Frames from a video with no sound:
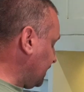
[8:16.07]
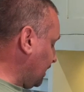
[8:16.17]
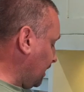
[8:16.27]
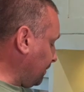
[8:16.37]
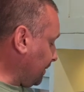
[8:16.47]

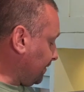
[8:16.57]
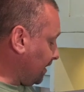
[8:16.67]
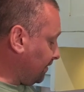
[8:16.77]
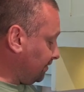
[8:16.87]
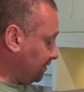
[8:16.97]
And
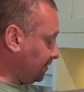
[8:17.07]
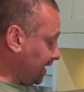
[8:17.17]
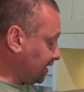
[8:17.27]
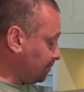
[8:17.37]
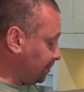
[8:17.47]
then
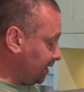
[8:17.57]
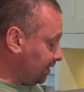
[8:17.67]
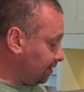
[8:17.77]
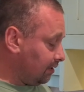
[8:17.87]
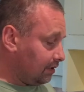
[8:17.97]
that's
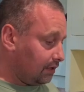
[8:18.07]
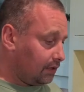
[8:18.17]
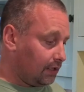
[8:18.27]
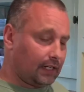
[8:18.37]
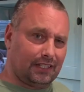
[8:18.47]
been,
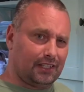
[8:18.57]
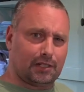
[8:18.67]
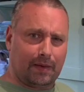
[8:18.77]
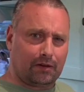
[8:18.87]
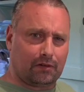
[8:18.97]
I did
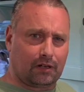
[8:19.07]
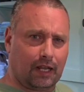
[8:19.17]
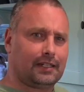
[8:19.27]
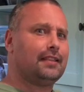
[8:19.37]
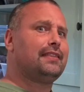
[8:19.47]

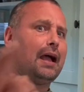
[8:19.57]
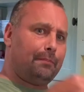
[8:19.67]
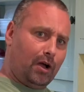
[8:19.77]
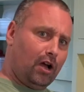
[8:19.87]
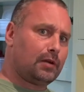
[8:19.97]
that
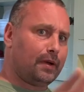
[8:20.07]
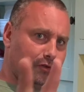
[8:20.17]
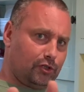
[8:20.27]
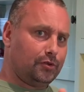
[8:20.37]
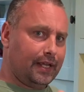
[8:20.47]
part
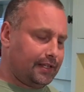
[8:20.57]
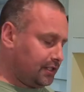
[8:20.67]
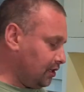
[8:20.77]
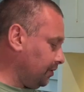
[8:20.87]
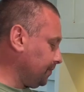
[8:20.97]
about 2 days
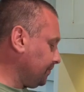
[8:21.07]
ago.